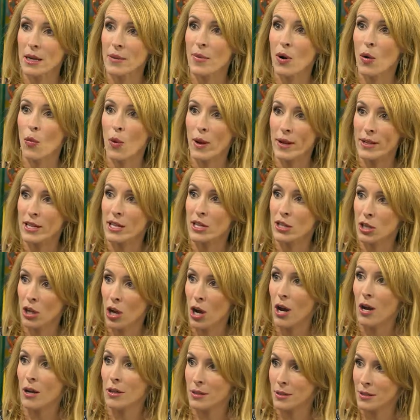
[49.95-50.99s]
about what can
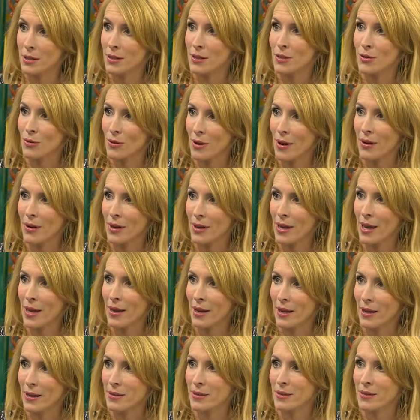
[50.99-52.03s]
cause these chronic
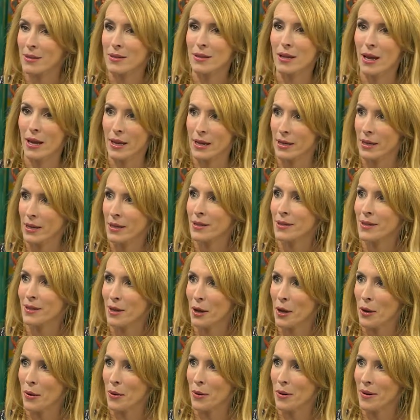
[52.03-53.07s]
headaches, because I need to
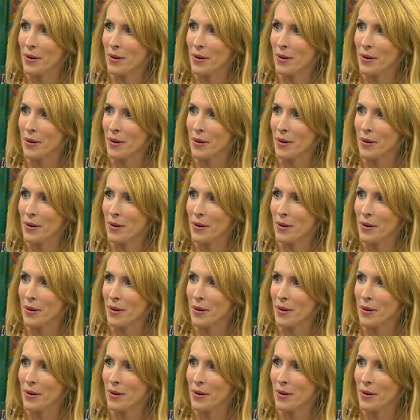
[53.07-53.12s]
know.